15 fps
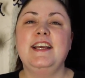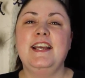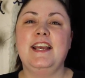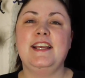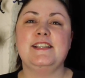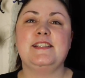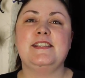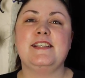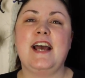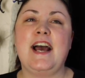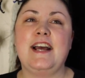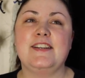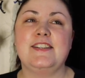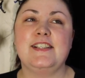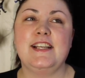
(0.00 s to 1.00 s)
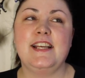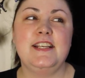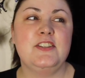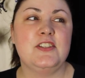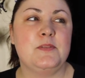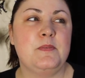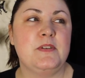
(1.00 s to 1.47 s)
It's actually
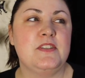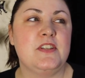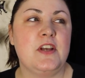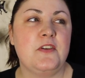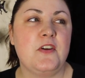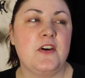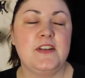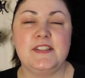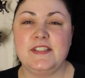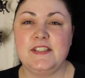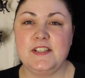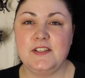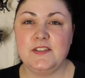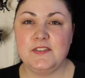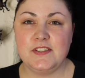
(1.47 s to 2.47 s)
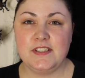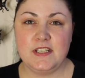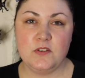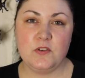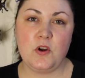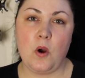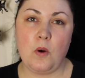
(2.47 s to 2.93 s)
just been so nice to
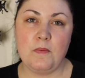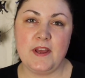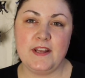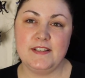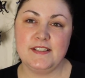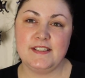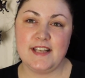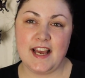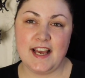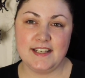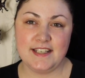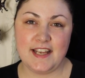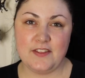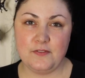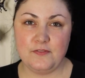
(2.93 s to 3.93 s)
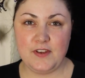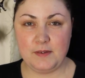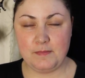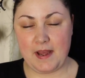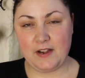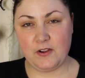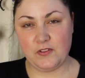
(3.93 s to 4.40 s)
see your comments and get the
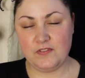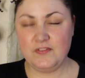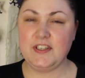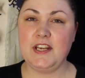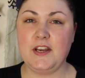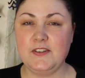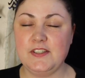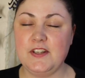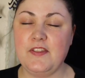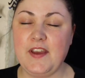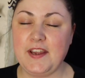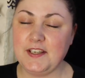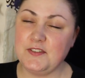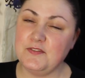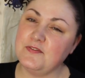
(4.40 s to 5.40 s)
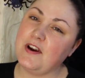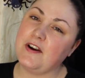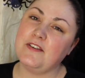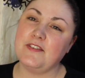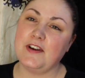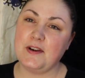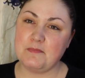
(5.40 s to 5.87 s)
feedback on the video, so thank you
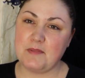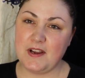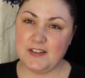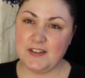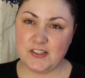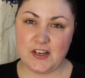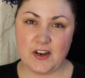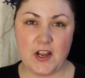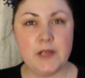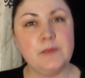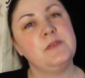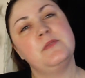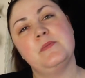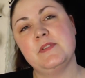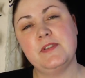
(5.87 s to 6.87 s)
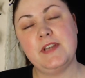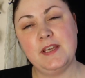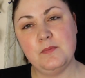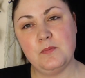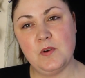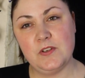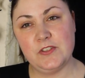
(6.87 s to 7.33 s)
very, very much, and I hope you will
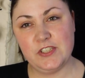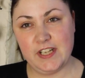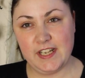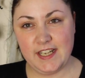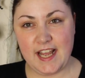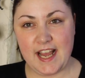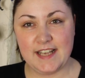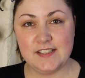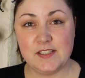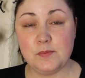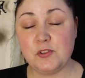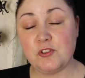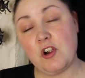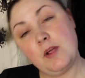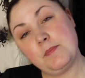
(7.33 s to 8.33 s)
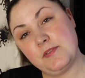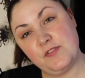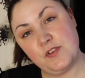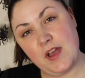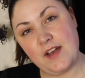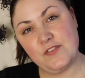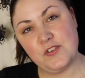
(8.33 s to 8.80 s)
keep watching and subscribe if
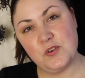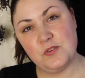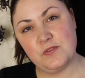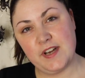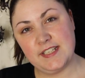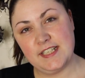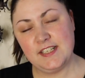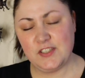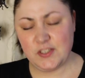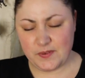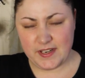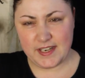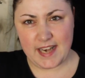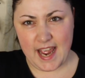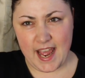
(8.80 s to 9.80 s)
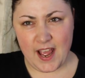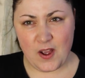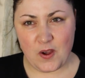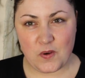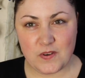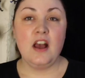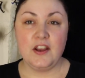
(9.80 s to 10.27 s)
you haven't already. Do it
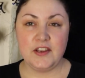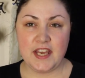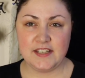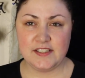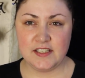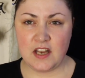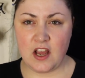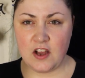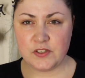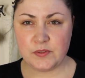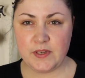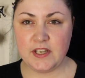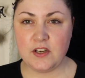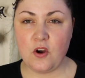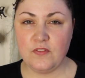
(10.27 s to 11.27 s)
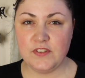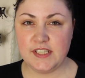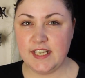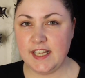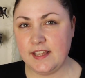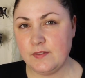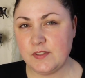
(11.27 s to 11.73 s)
now. Okay, so last week
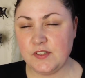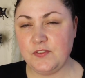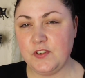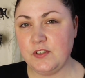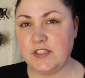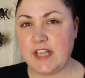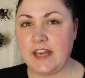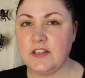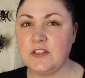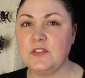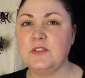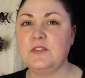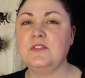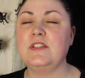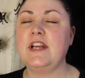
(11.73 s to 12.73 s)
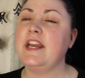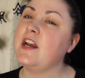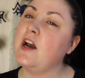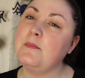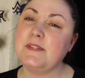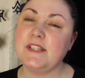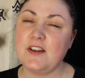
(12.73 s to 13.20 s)
obviously there was a few technical
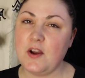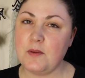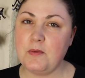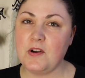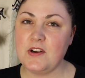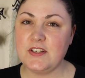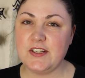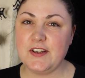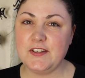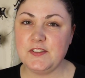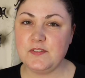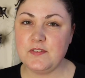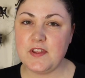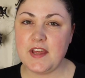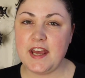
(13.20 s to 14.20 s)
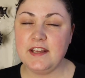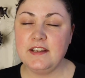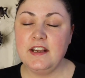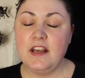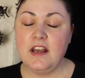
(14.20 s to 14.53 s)
hiccups and I apologise for that.